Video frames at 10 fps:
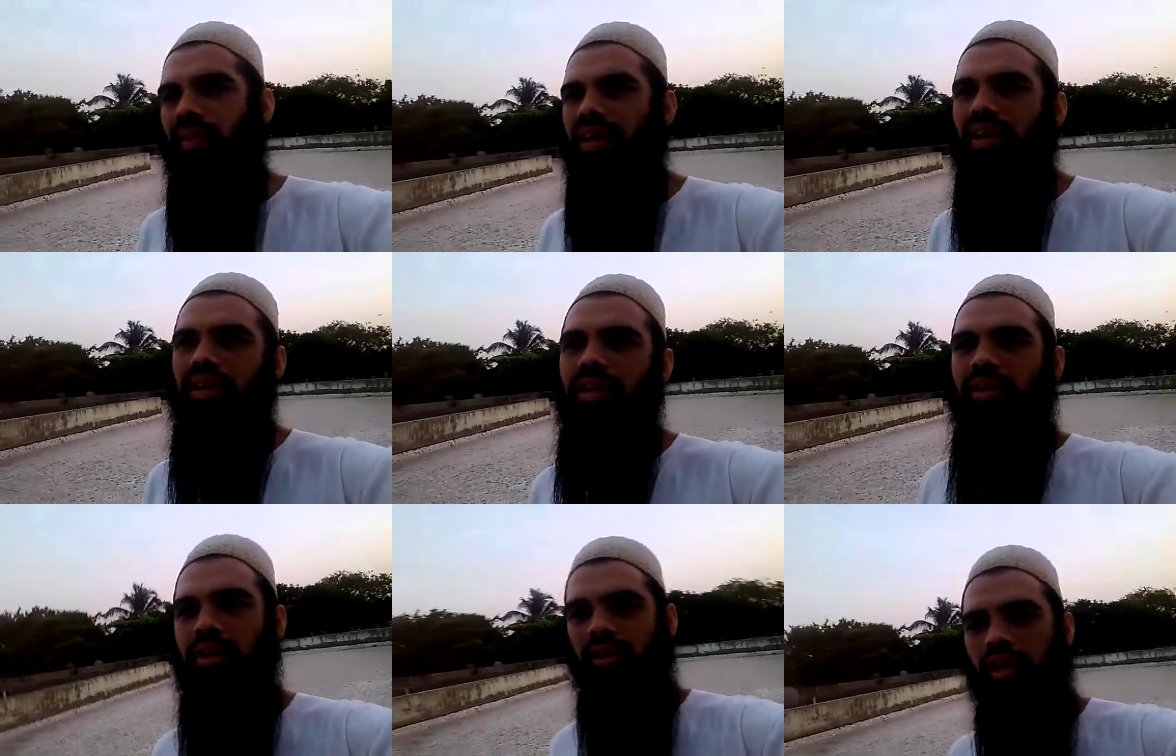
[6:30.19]
The
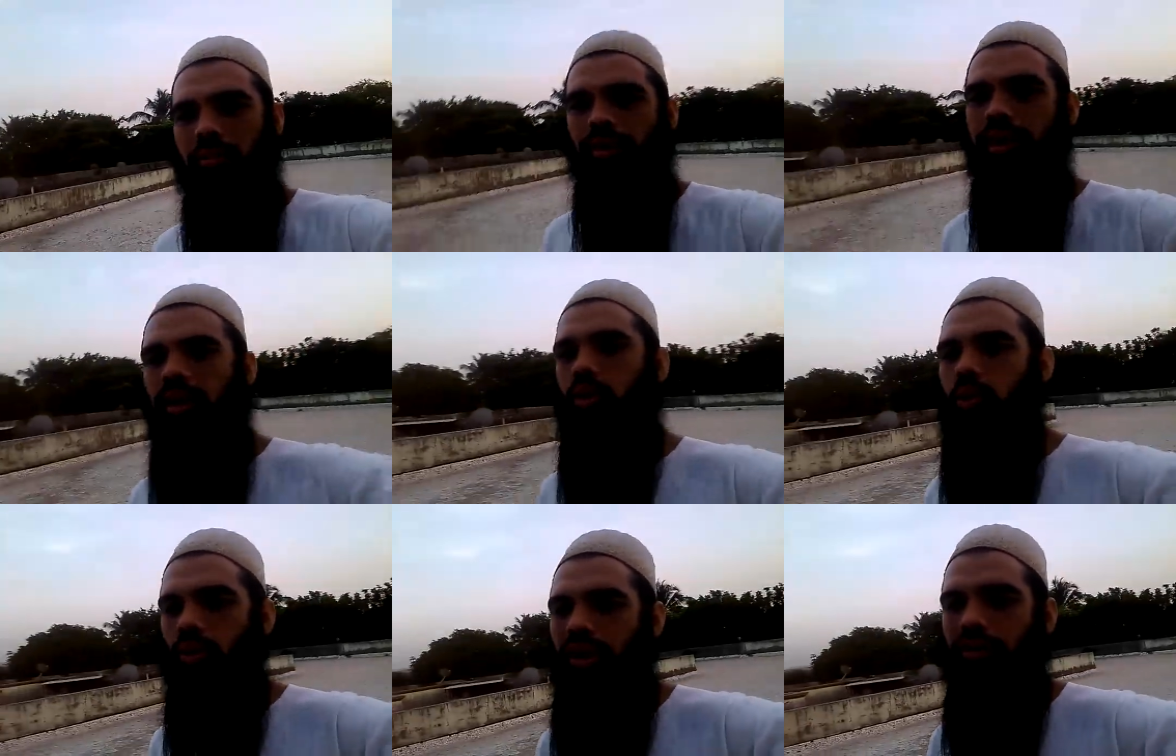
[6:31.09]
remaining
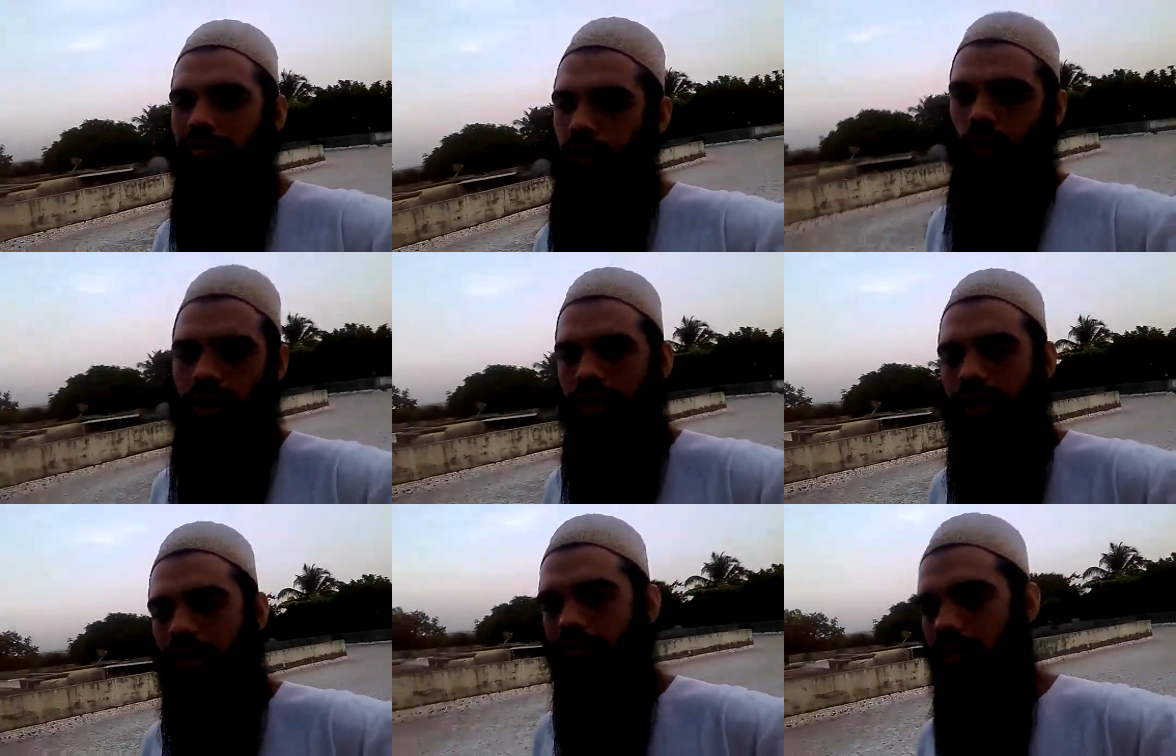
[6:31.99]
two left shortly
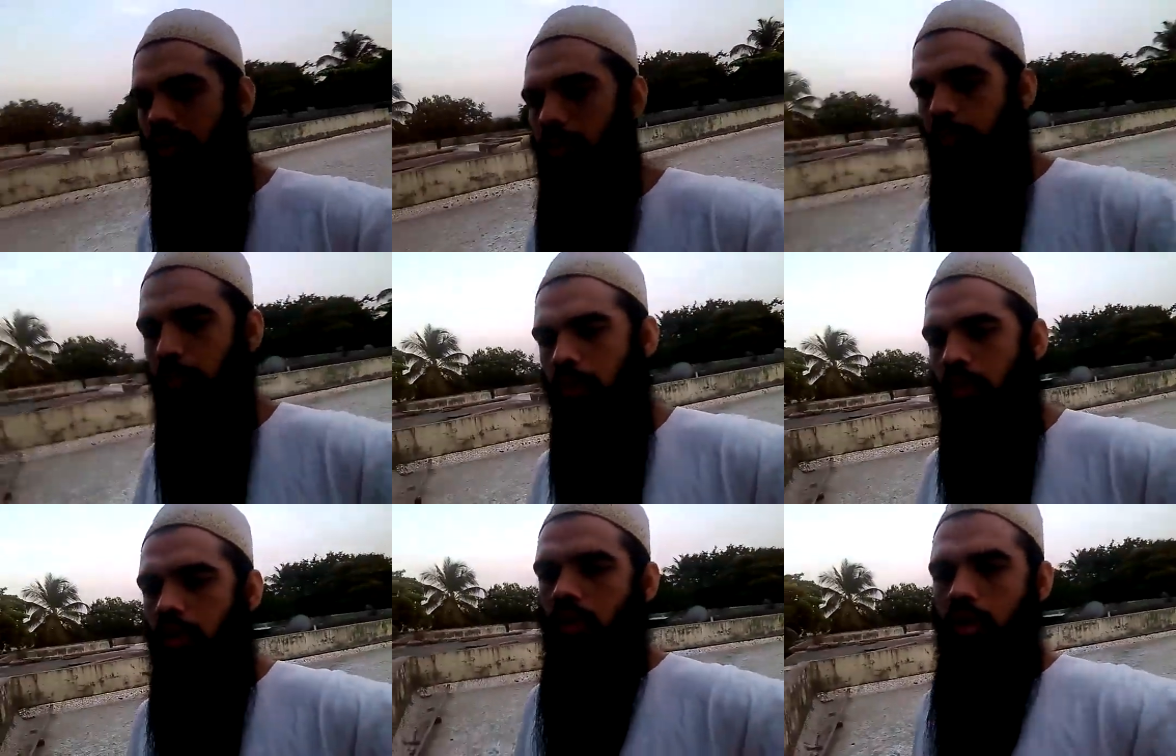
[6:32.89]
after,
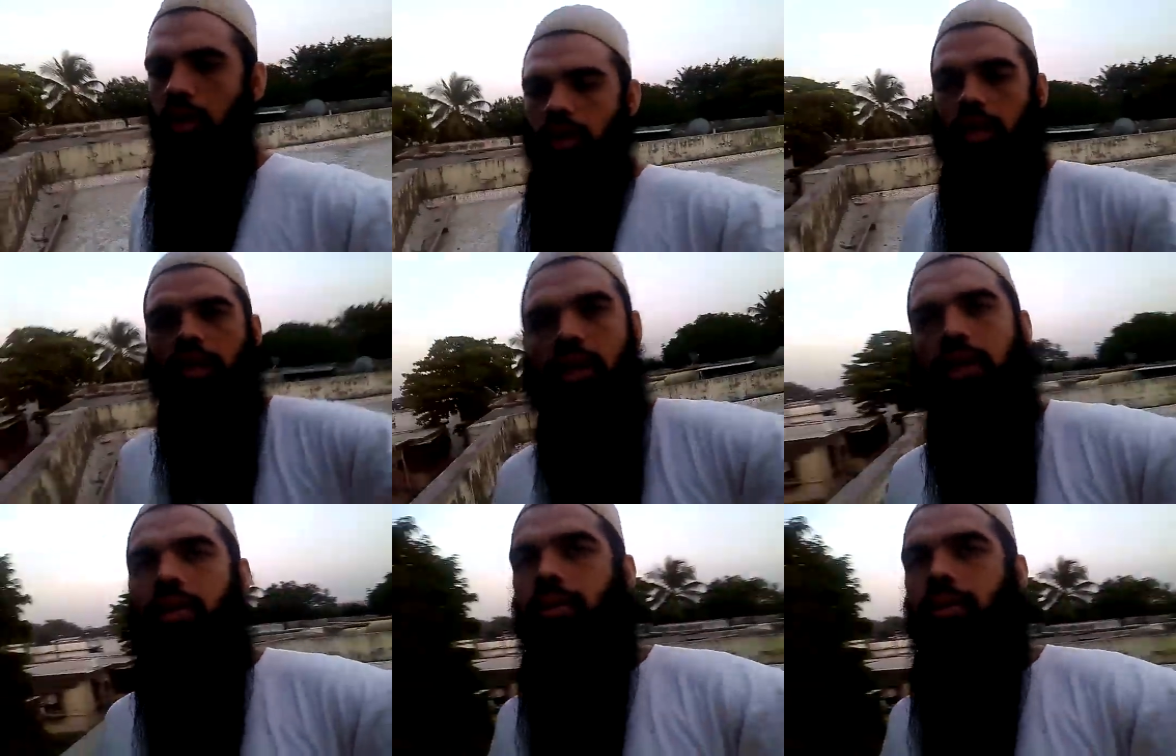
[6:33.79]
and